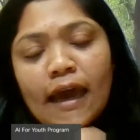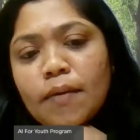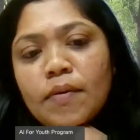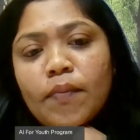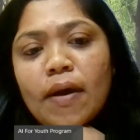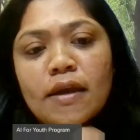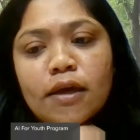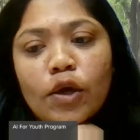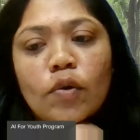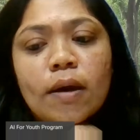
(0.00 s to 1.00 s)
So again, I'm
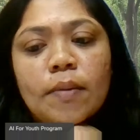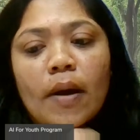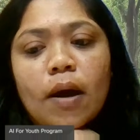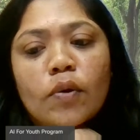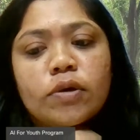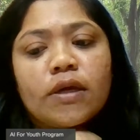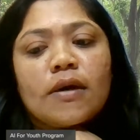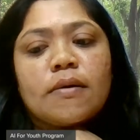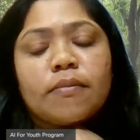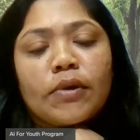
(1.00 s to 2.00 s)
reminding you
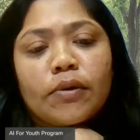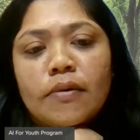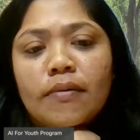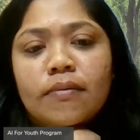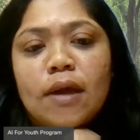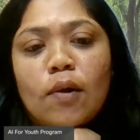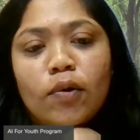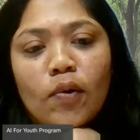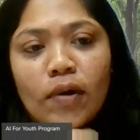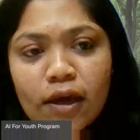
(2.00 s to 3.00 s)
about
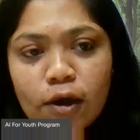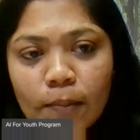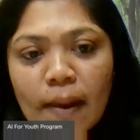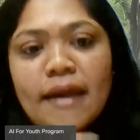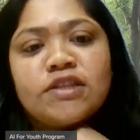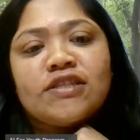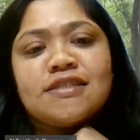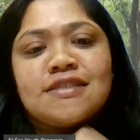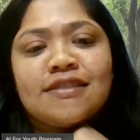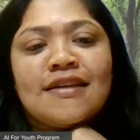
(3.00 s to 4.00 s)
downloading your
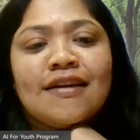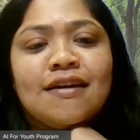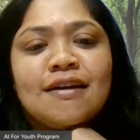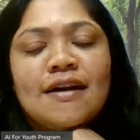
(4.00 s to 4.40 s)
badges,